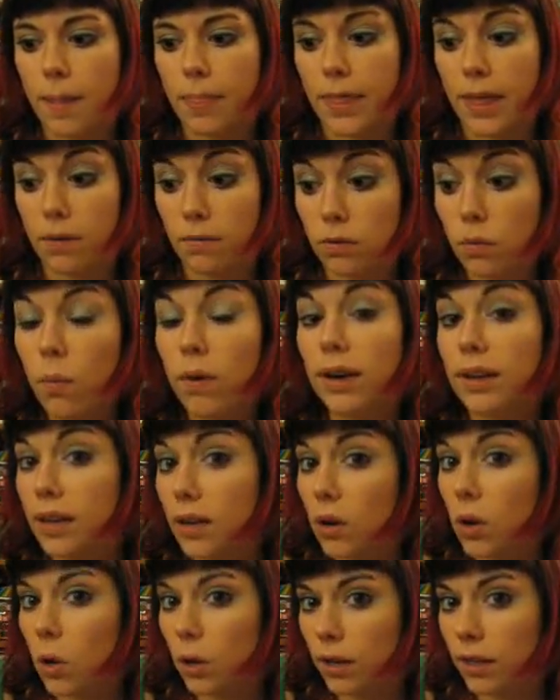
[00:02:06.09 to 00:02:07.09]
They would want to
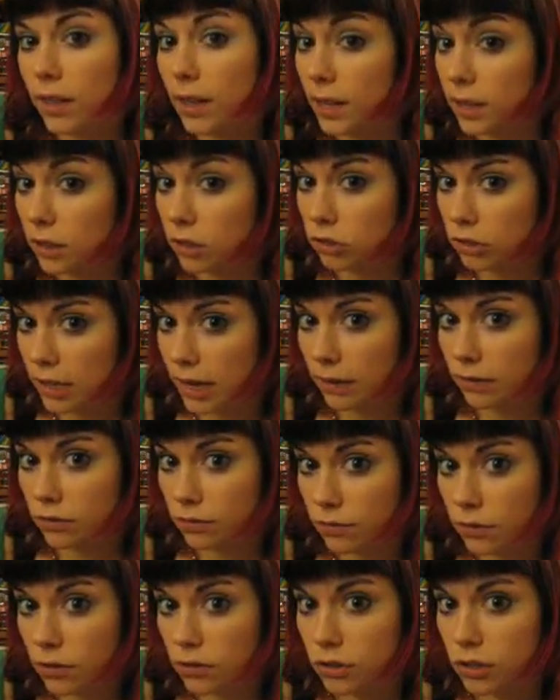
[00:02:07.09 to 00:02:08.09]
get a hold of the English language
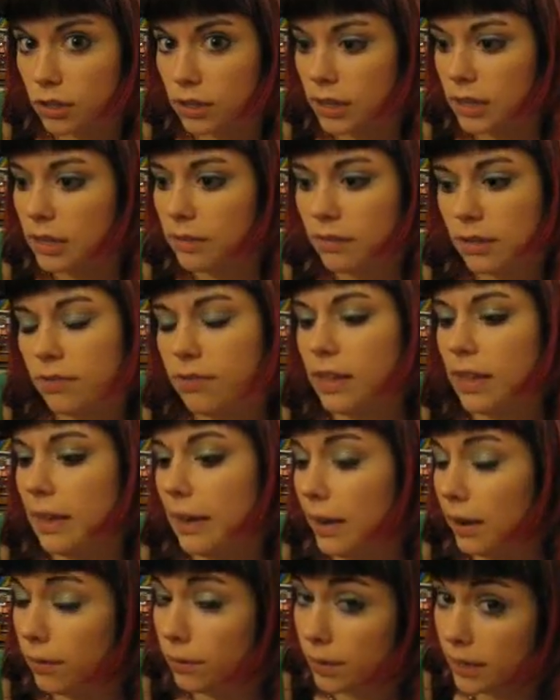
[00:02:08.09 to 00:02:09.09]
version even if they
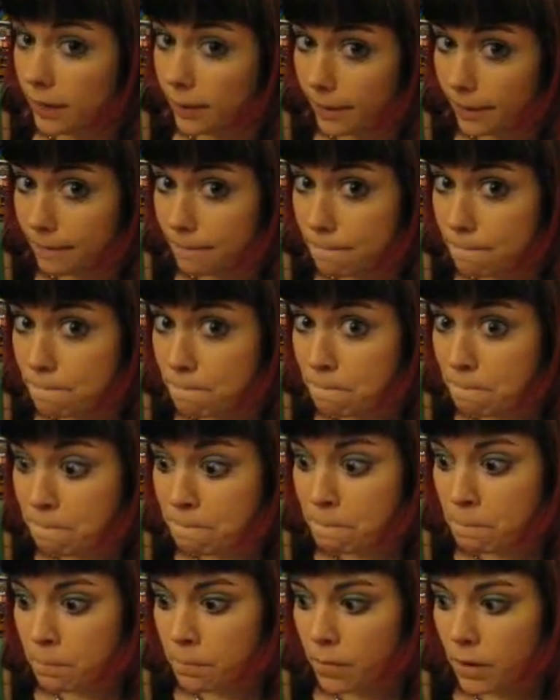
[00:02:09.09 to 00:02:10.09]
can't read it,
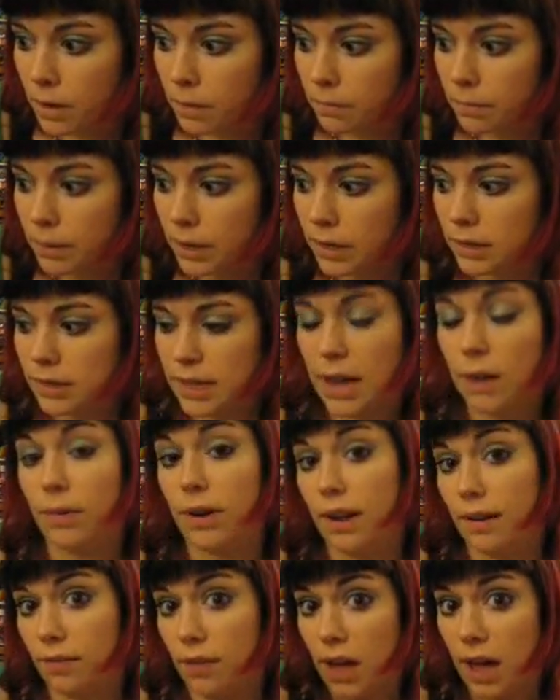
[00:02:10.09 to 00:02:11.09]
because that
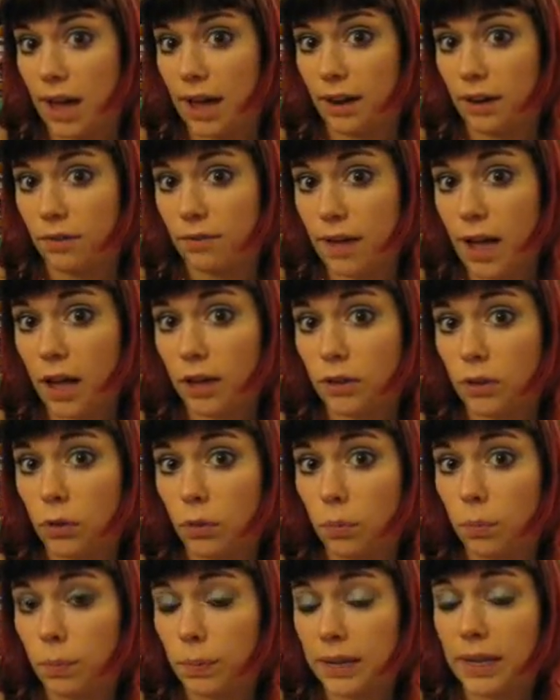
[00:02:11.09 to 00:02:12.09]
would have the higher
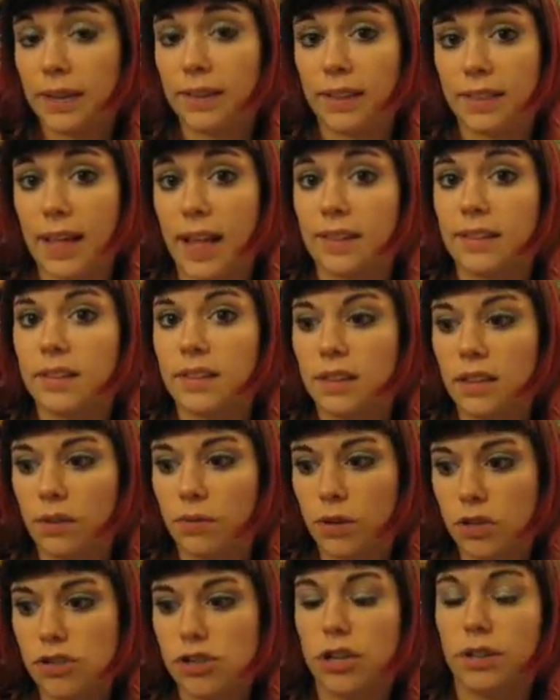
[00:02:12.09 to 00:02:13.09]
value, being that that's the
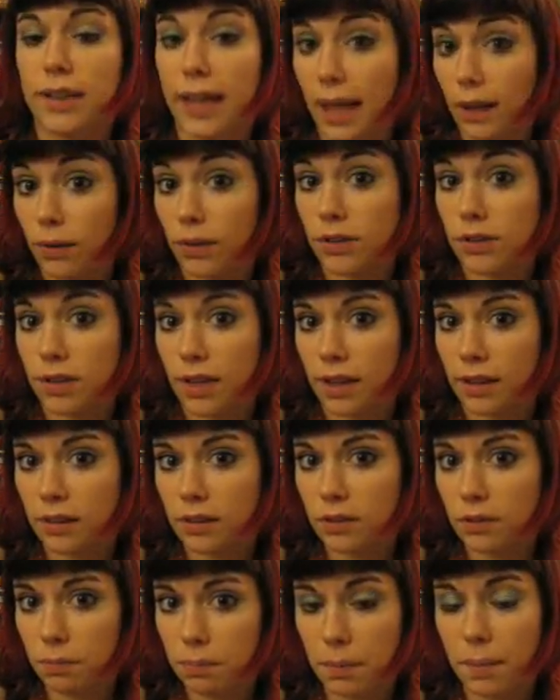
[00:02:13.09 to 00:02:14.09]
original language that
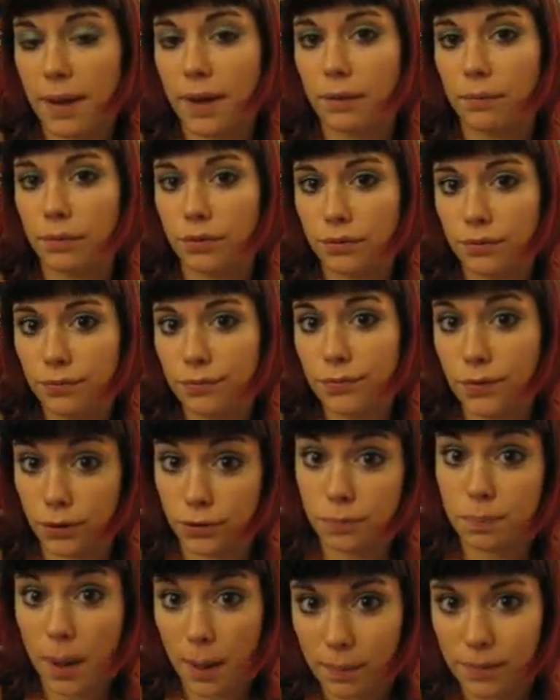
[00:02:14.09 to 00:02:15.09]
Superman was
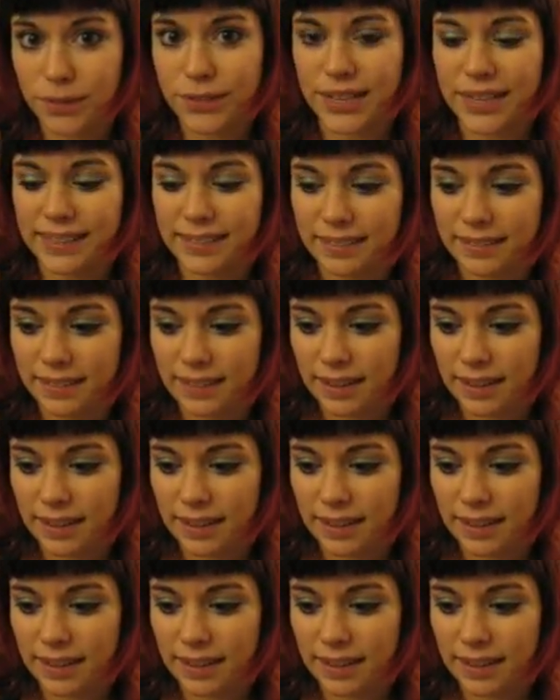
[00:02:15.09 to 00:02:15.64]
first published in.